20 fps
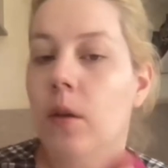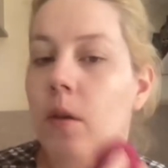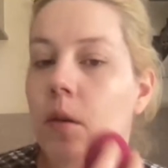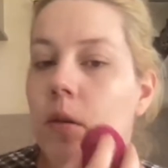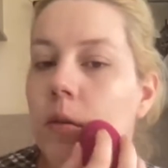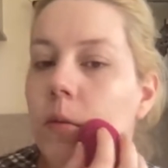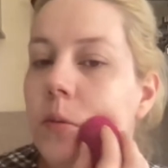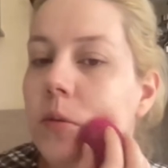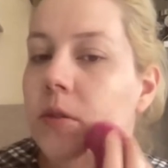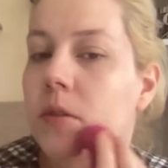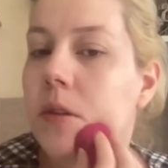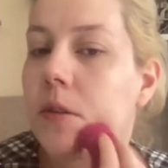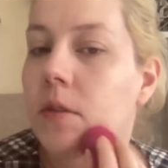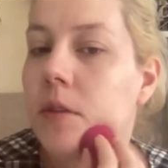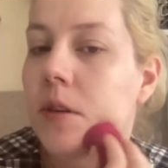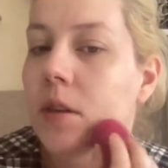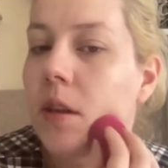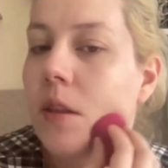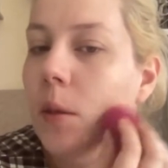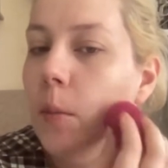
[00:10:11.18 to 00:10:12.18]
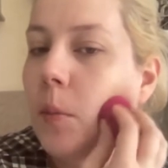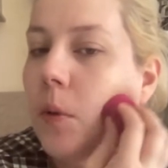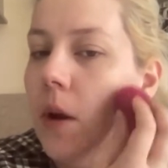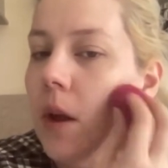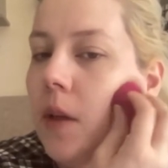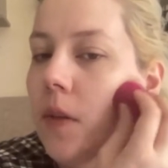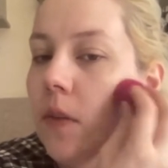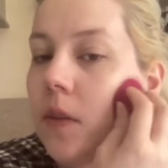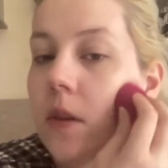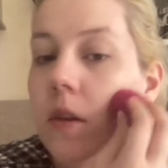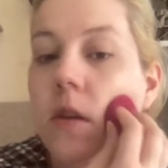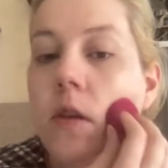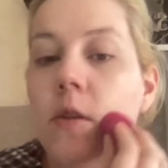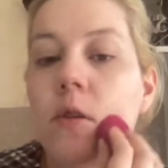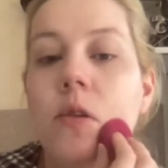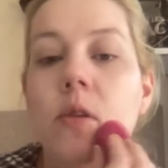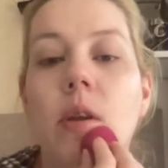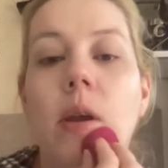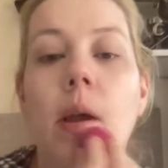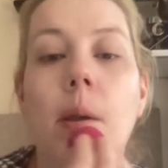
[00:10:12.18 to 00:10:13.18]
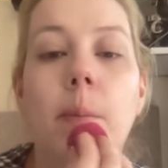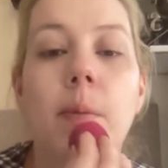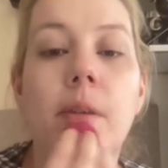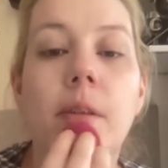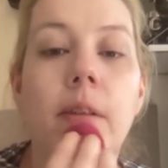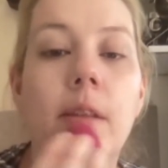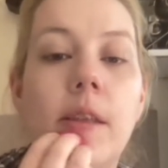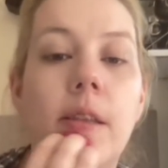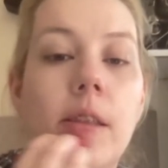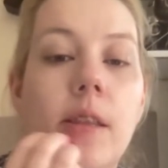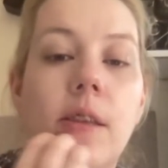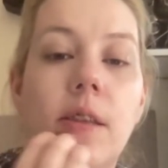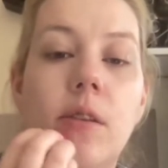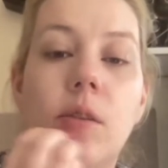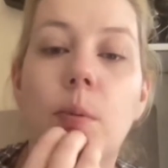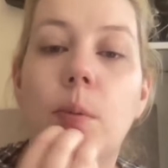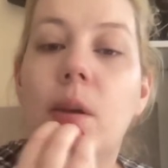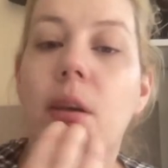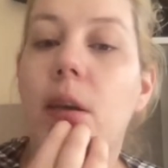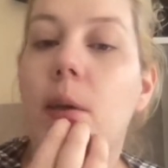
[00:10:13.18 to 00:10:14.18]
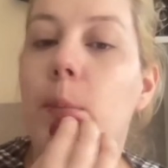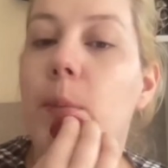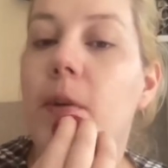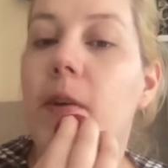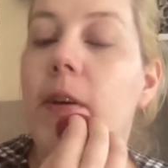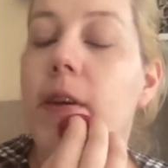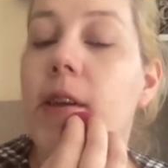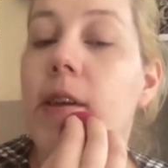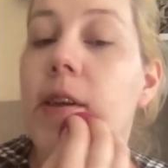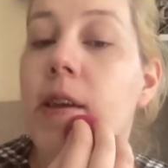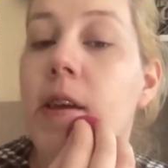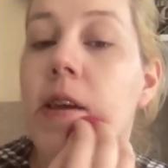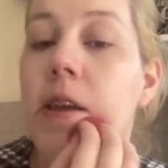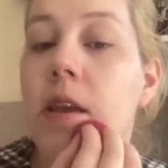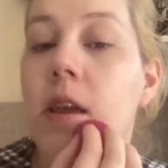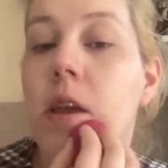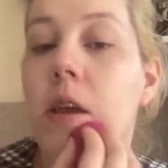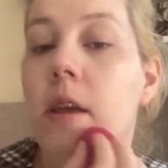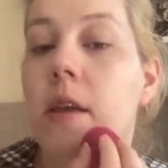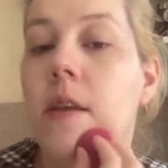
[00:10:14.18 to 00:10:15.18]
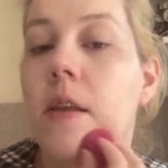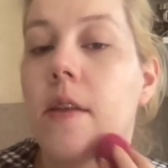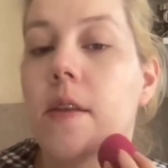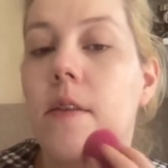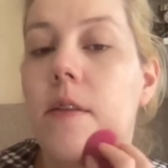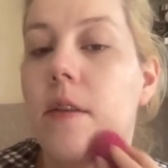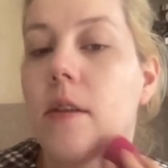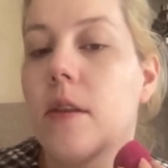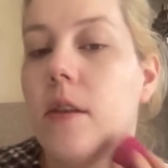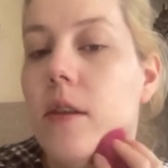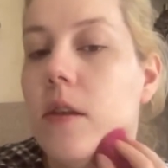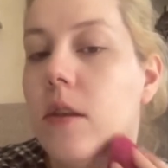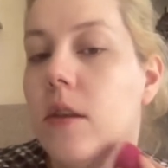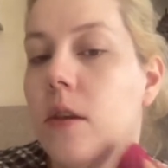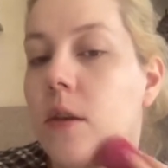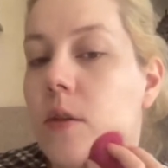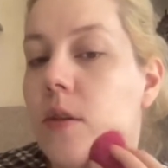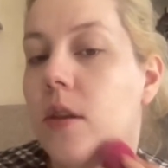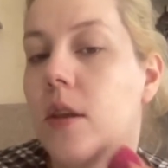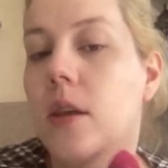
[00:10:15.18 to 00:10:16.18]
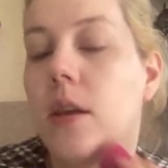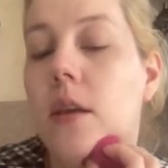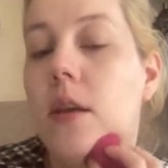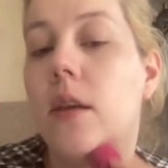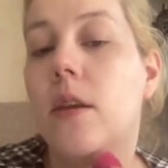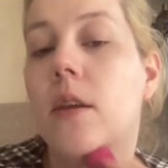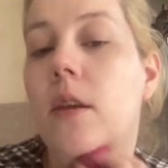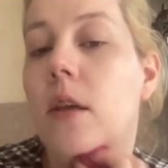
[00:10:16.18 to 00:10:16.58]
Or is there another brand that you absolutely swear by that you think